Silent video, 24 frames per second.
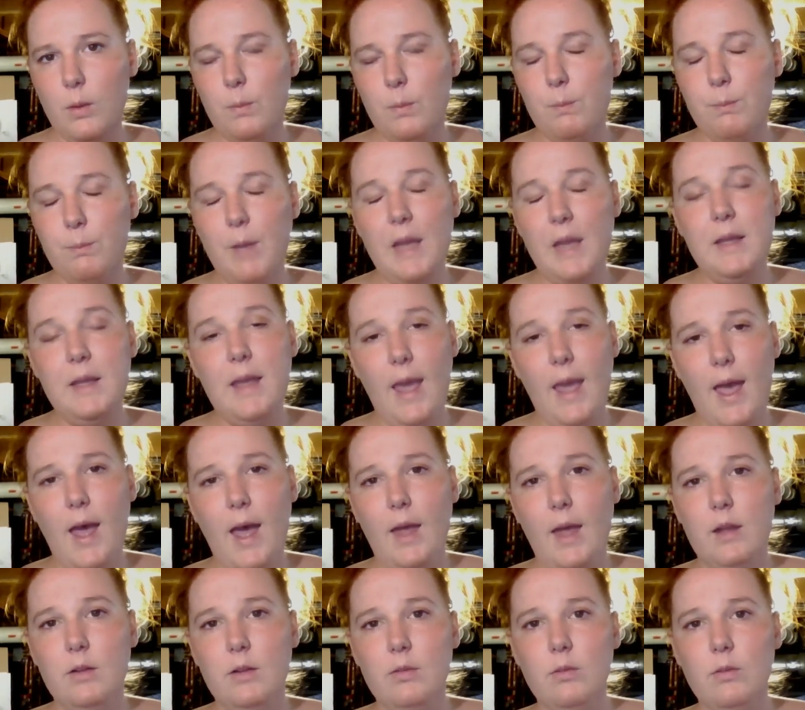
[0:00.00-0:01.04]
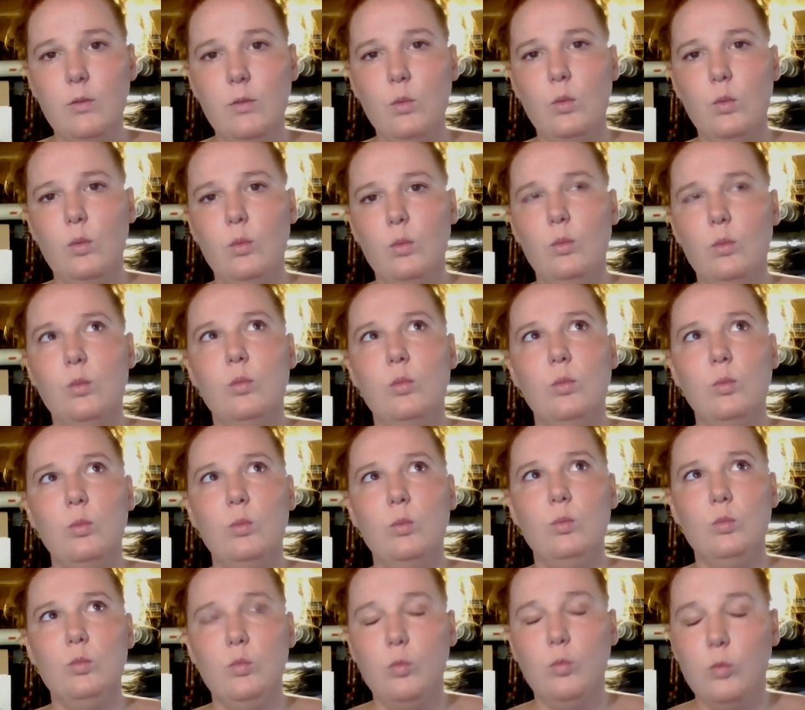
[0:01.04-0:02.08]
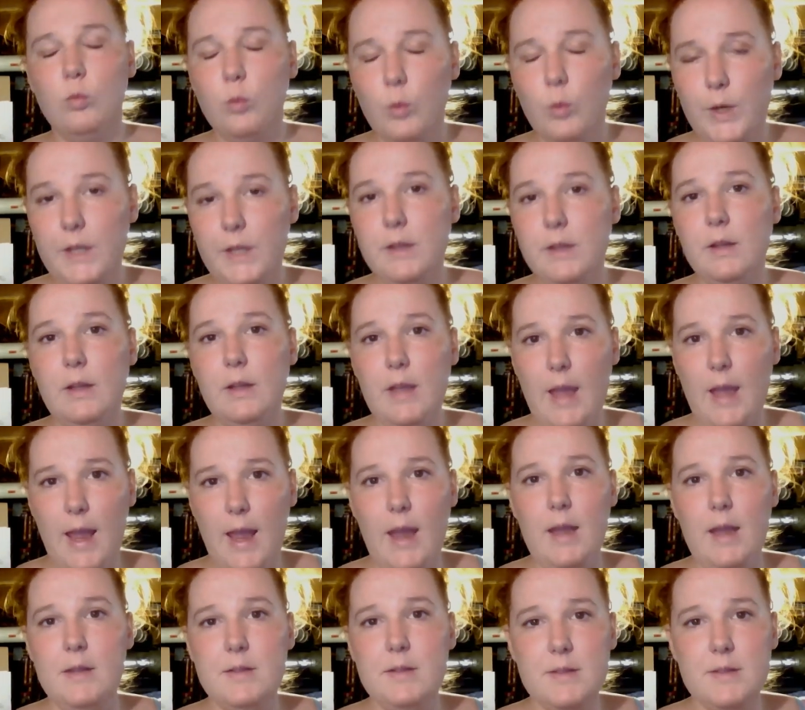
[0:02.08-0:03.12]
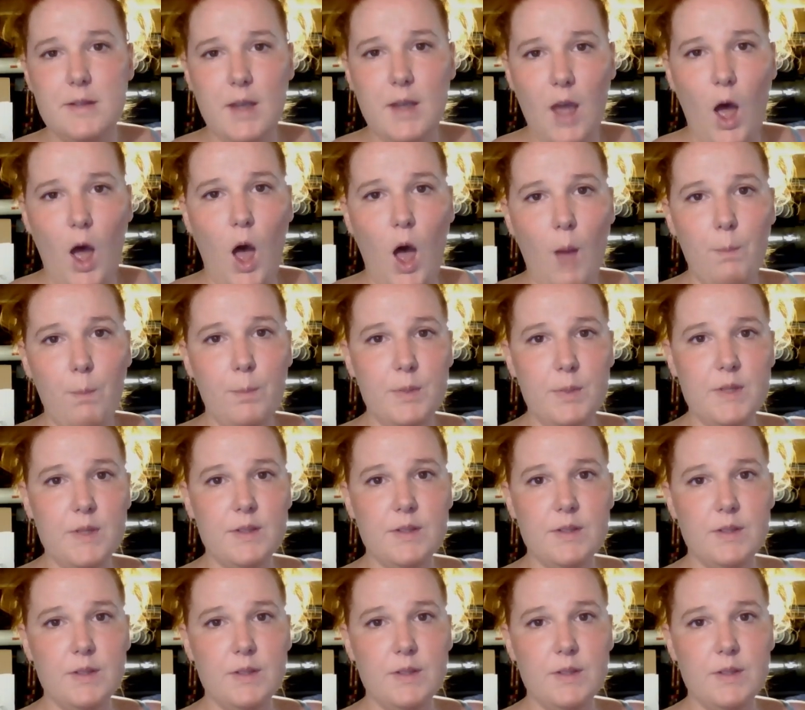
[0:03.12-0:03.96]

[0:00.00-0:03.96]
My cat really hates cups.